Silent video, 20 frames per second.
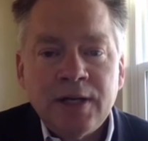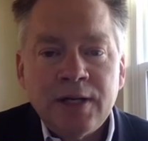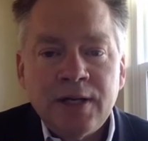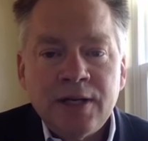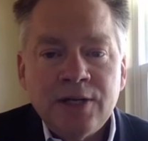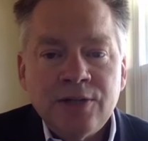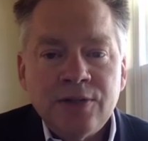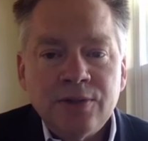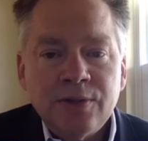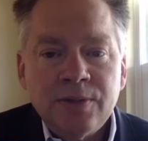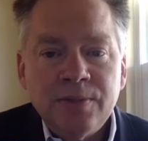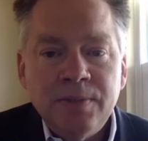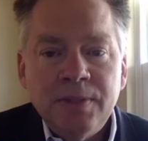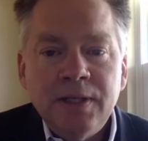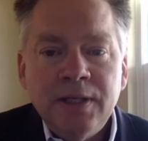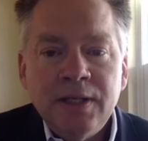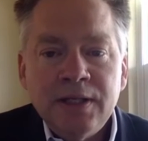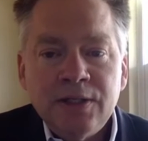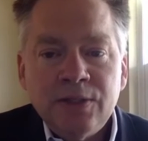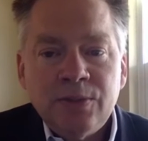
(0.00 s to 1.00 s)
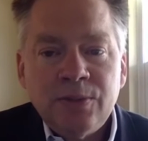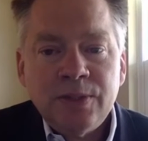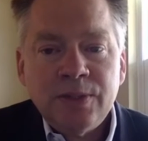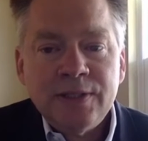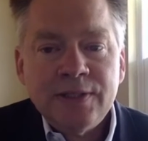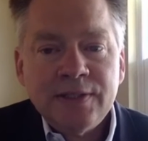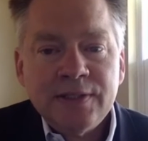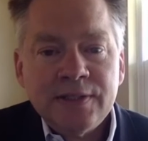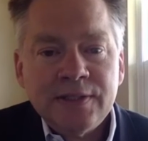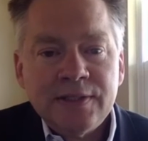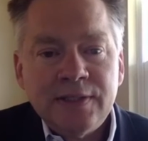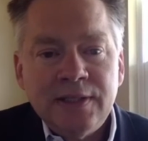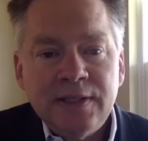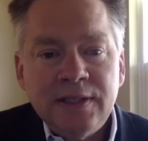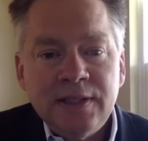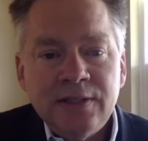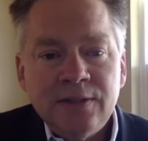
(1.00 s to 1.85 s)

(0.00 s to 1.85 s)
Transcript: National Committee in 2016